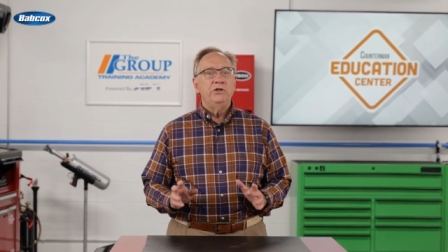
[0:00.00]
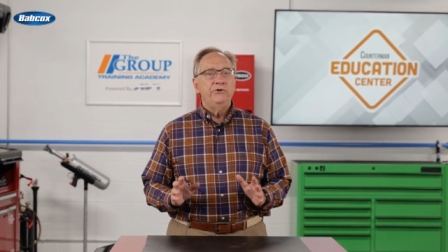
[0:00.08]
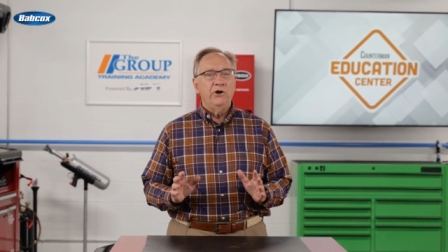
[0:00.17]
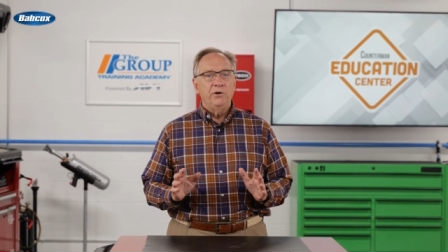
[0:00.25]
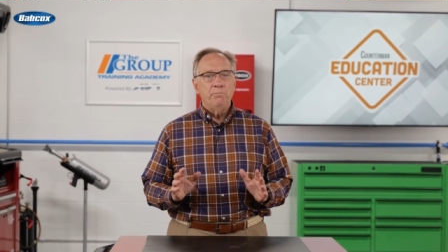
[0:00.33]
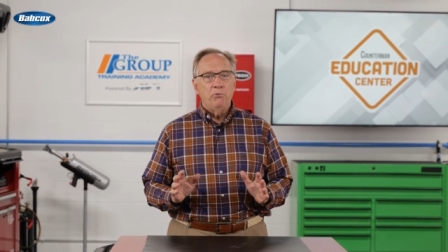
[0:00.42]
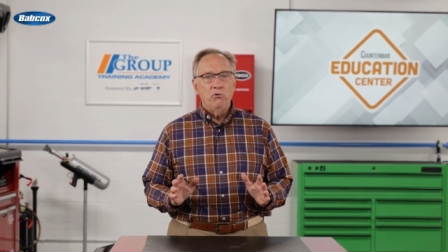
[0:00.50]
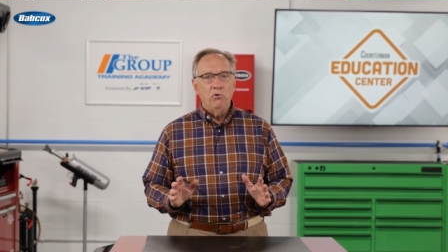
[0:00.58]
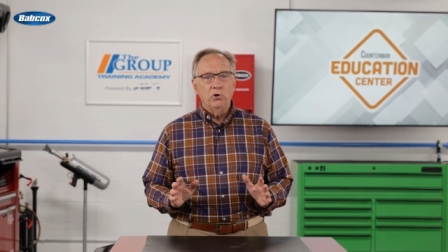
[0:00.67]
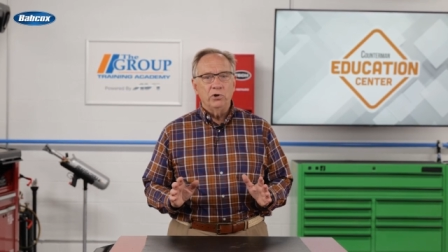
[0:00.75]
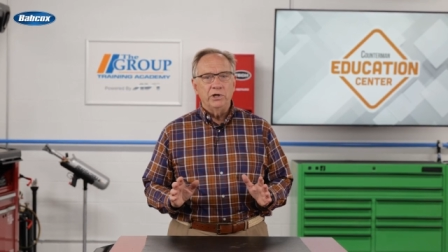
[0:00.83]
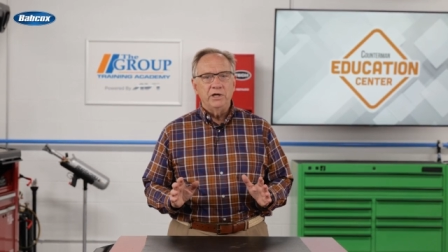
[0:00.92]
Done
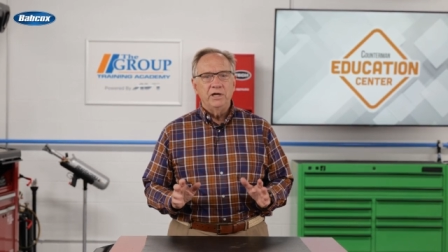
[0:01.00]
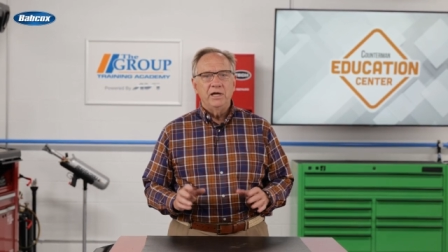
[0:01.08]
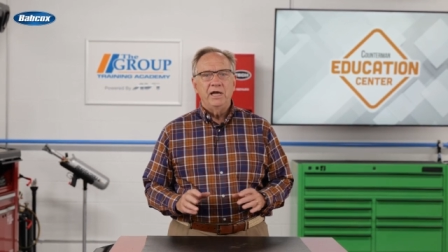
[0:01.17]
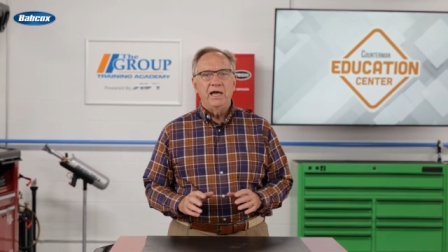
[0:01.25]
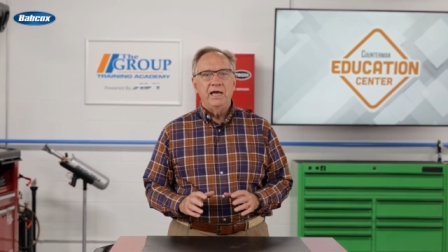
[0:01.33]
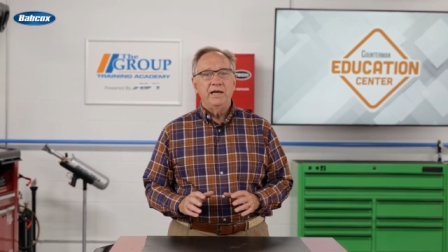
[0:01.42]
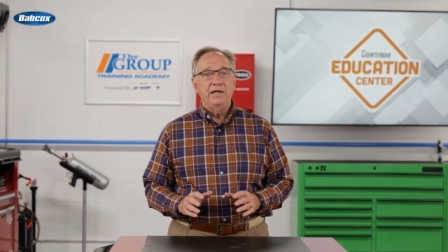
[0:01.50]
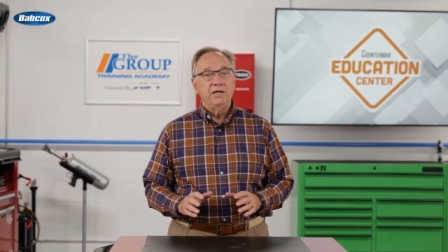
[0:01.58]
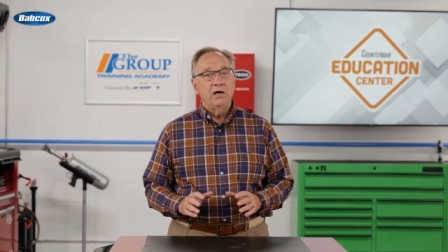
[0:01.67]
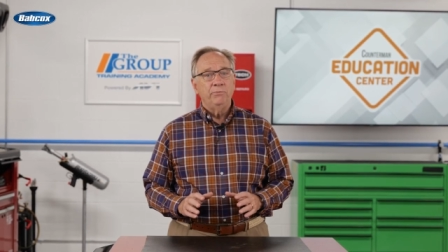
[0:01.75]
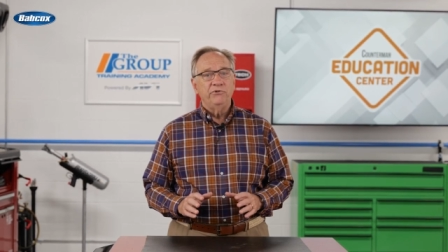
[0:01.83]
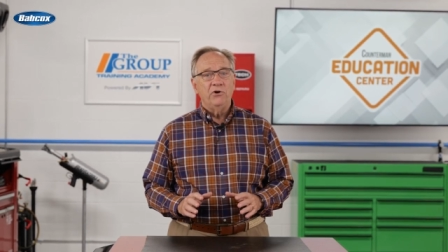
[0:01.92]
poorly, and it
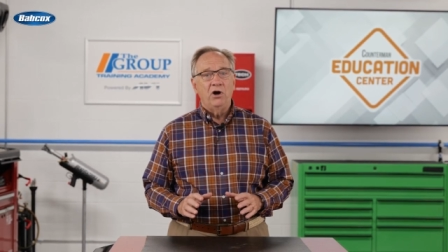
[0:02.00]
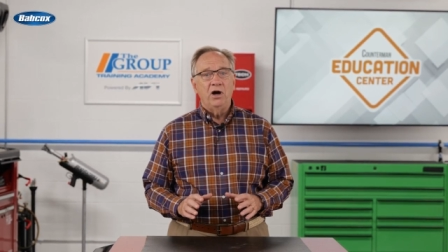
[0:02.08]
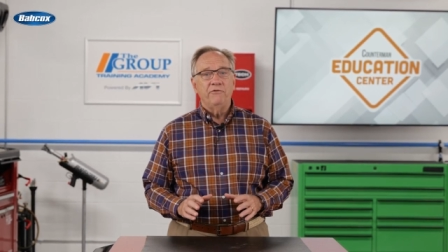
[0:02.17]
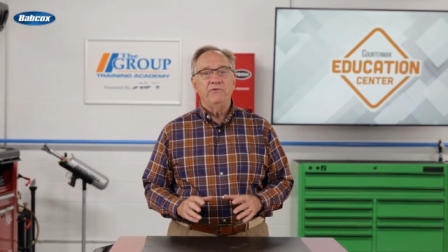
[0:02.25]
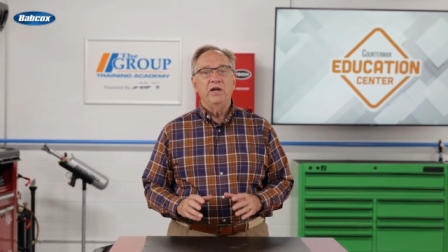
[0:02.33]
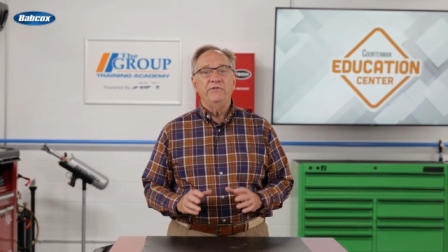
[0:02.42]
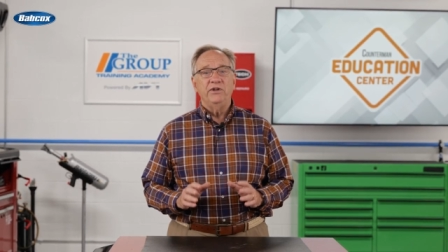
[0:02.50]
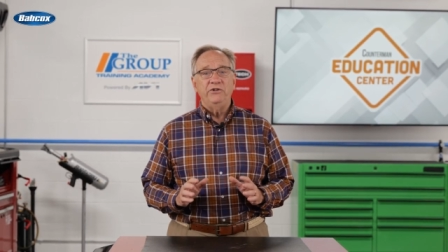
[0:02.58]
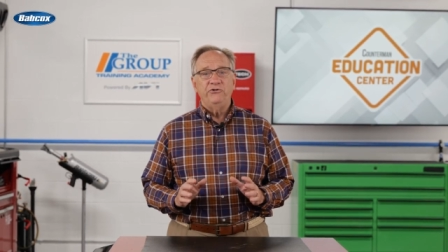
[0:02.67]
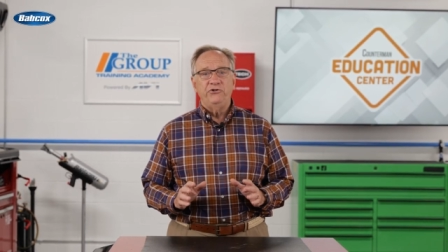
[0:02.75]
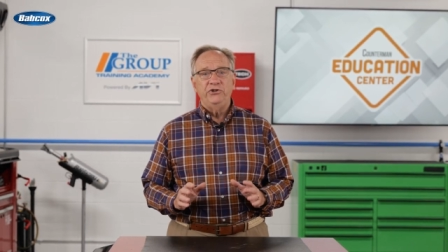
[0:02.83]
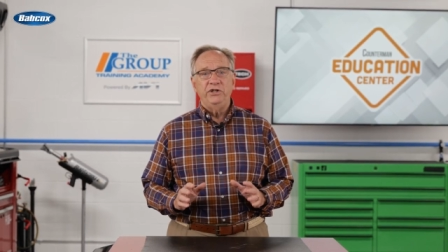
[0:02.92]
comes off as a
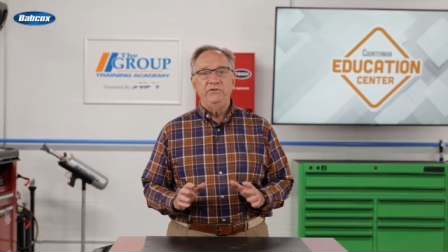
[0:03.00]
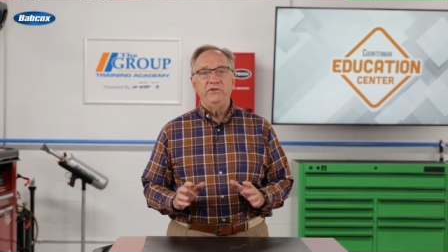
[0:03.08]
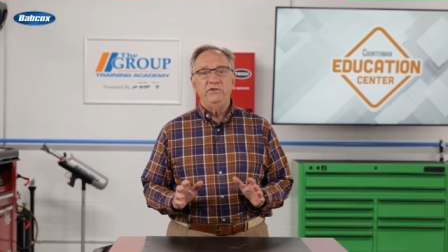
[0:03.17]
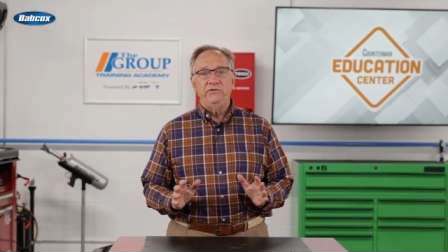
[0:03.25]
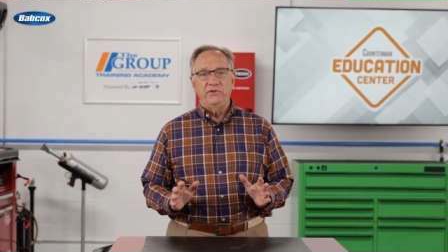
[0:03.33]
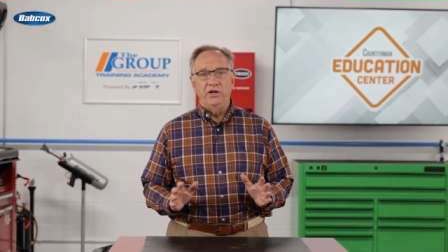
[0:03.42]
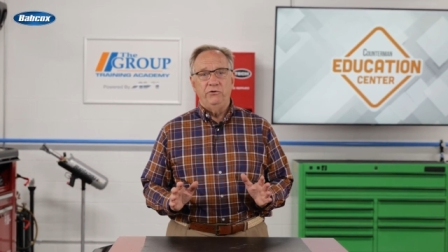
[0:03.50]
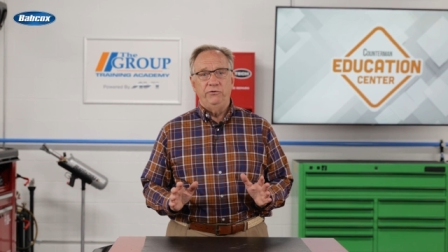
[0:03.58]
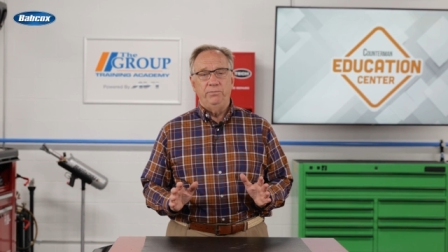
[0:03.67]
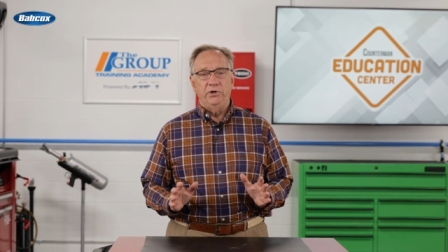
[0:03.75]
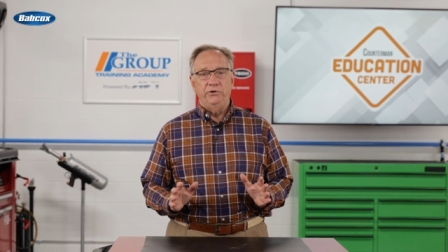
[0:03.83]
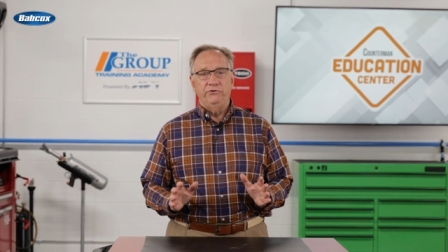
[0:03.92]
cheesy sales
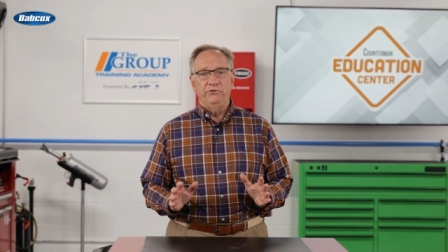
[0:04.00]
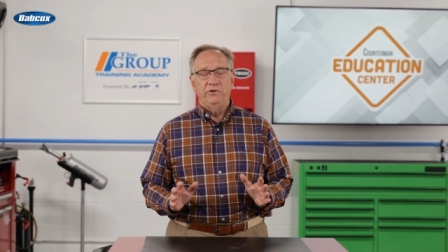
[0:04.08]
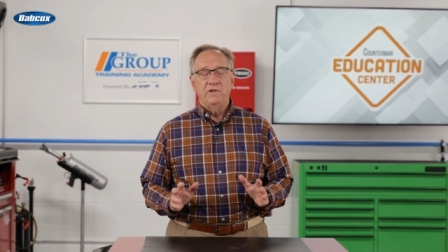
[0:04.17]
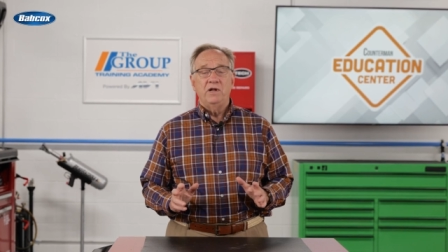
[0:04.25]
pitch.